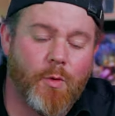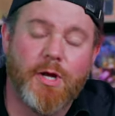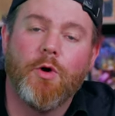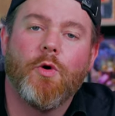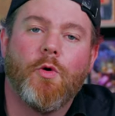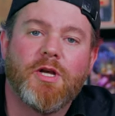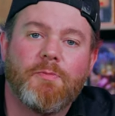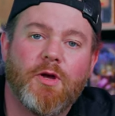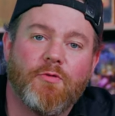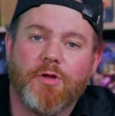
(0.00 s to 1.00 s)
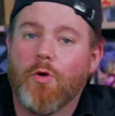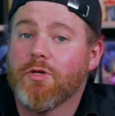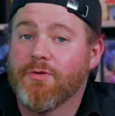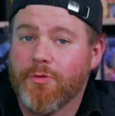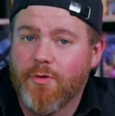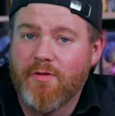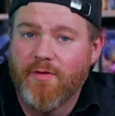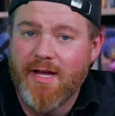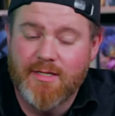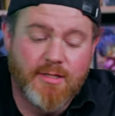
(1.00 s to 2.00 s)
where you're going to be over the course of three
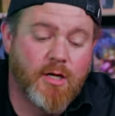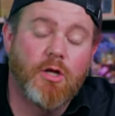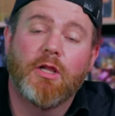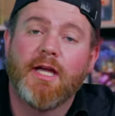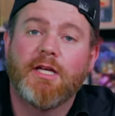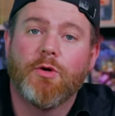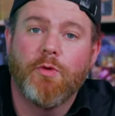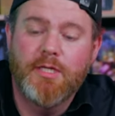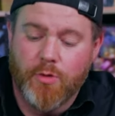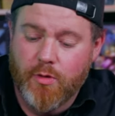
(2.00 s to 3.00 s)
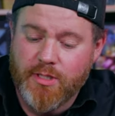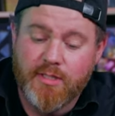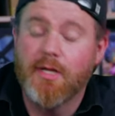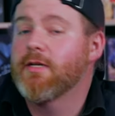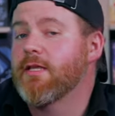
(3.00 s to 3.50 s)
phases collecting resources